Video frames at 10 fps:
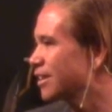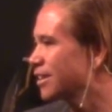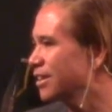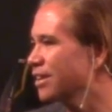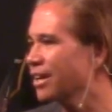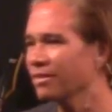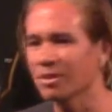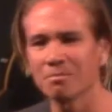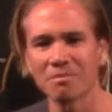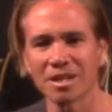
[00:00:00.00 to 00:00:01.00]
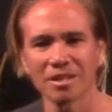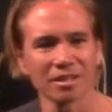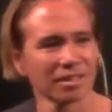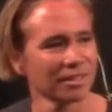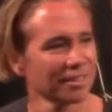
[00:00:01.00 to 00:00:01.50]
Get out of it and make
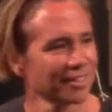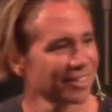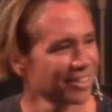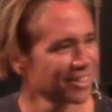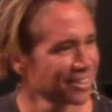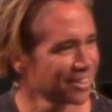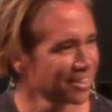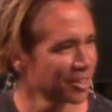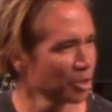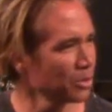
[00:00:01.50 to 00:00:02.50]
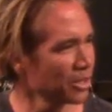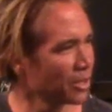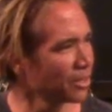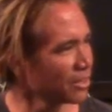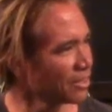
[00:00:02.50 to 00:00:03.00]
it. It'll be there.